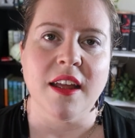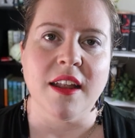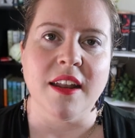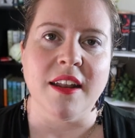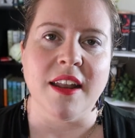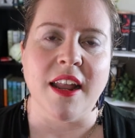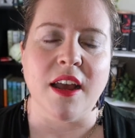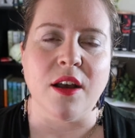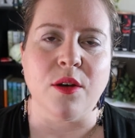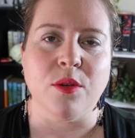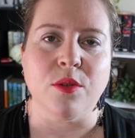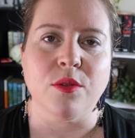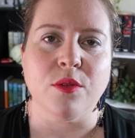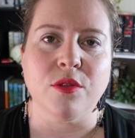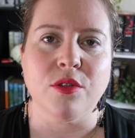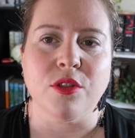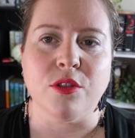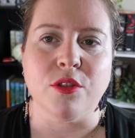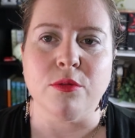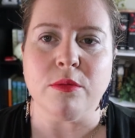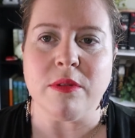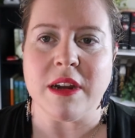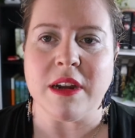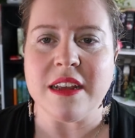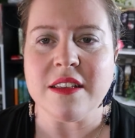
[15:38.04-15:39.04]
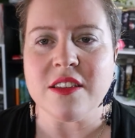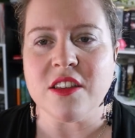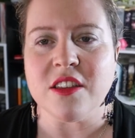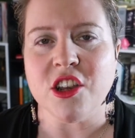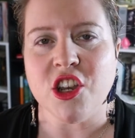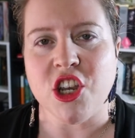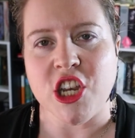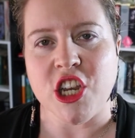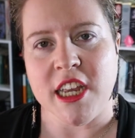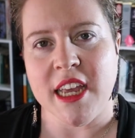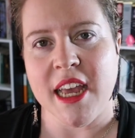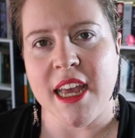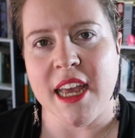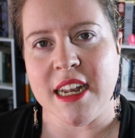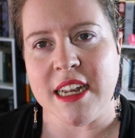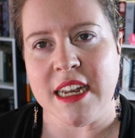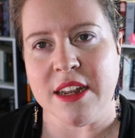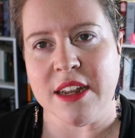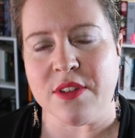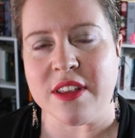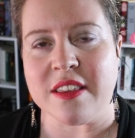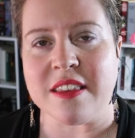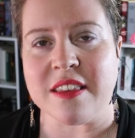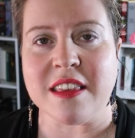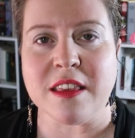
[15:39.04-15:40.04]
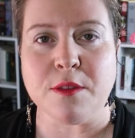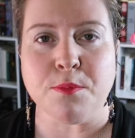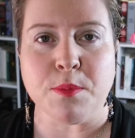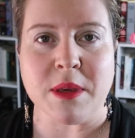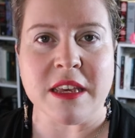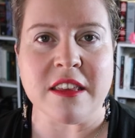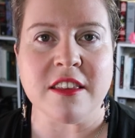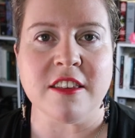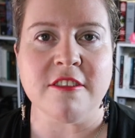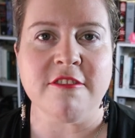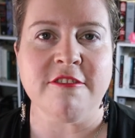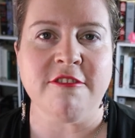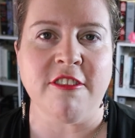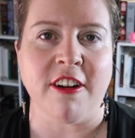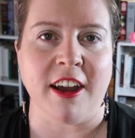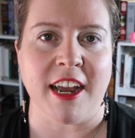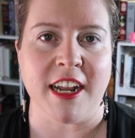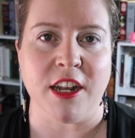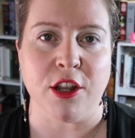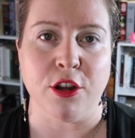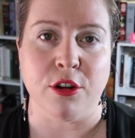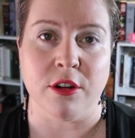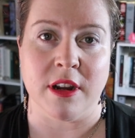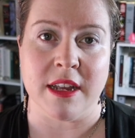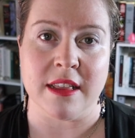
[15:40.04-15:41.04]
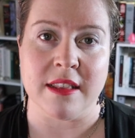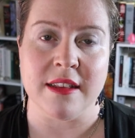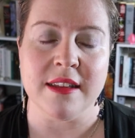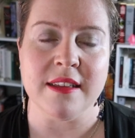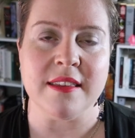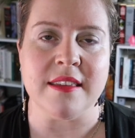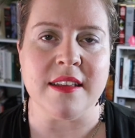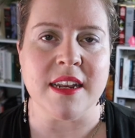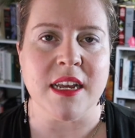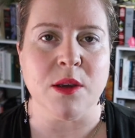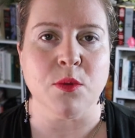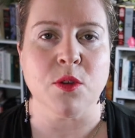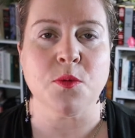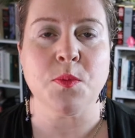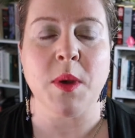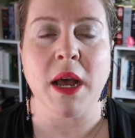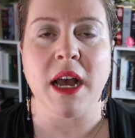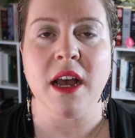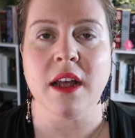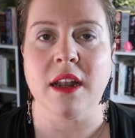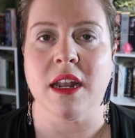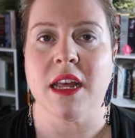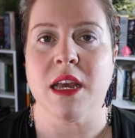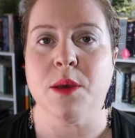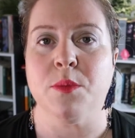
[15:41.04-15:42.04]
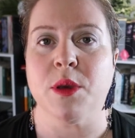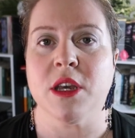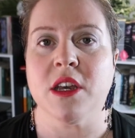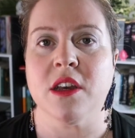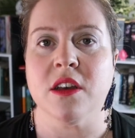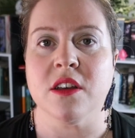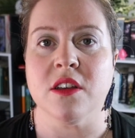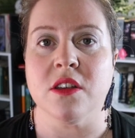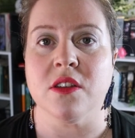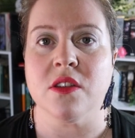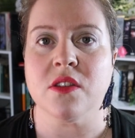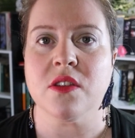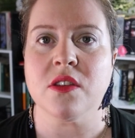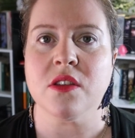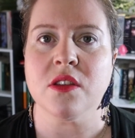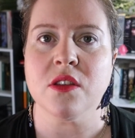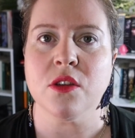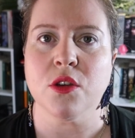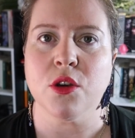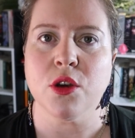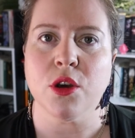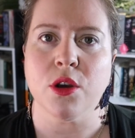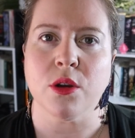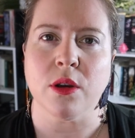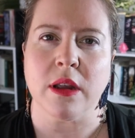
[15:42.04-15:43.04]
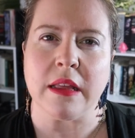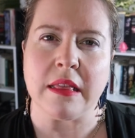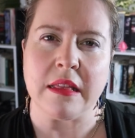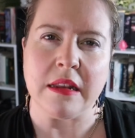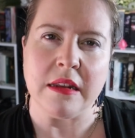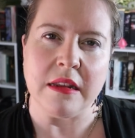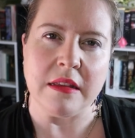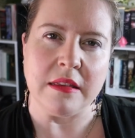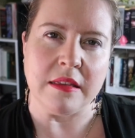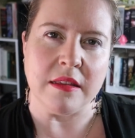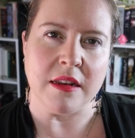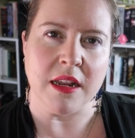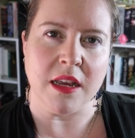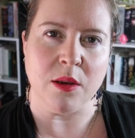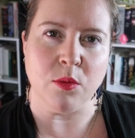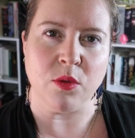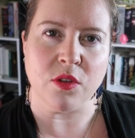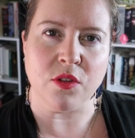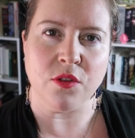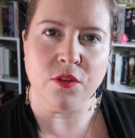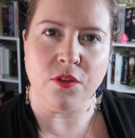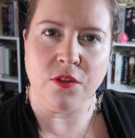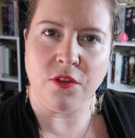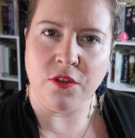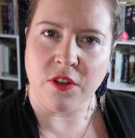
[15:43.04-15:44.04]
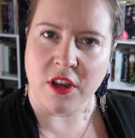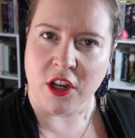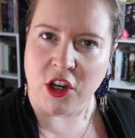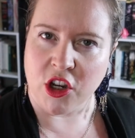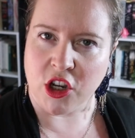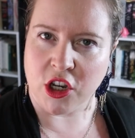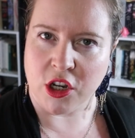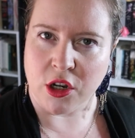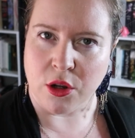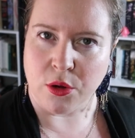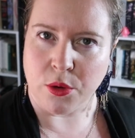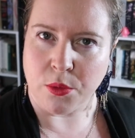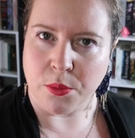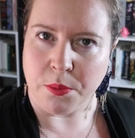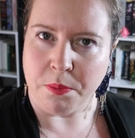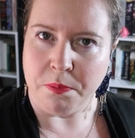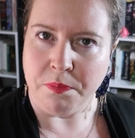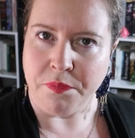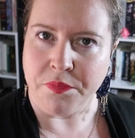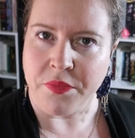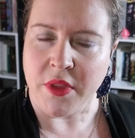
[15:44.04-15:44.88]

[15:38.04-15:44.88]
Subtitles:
Now, the reason she had never specified her ethnicity was partly because her ethnicity was fictional.